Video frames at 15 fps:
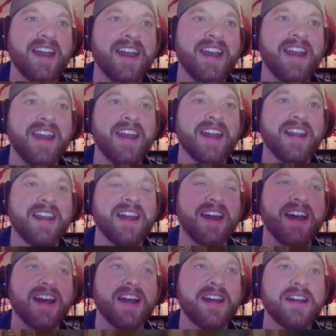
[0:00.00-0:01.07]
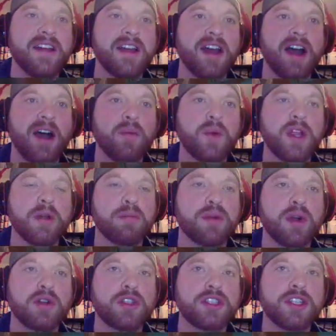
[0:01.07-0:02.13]
And we
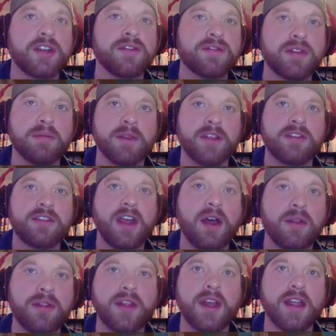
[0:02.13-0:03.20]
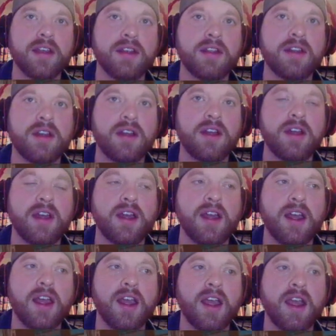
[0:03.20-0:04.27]
approached it from the south end,
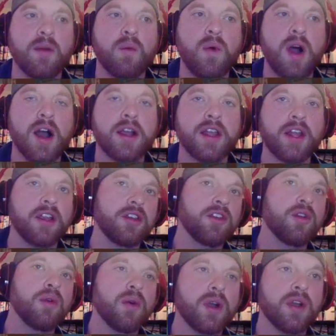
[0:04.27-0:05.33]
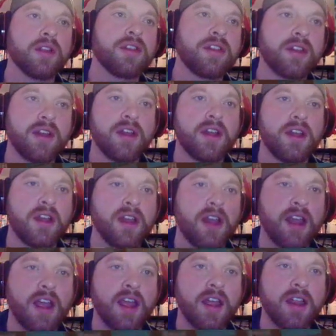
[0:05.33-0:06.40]
walking north,
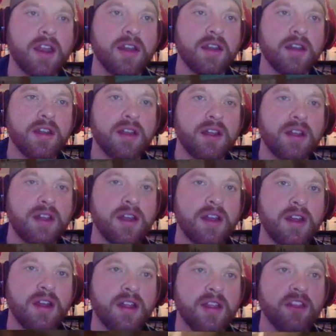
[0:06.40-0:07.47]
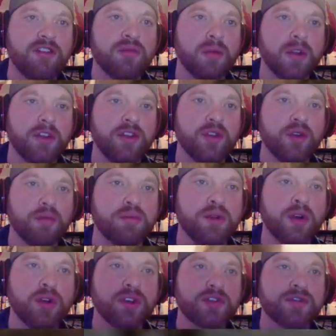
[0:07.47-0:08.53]
and this one you
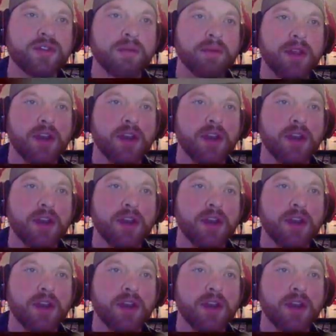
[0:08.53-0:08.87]
approach from the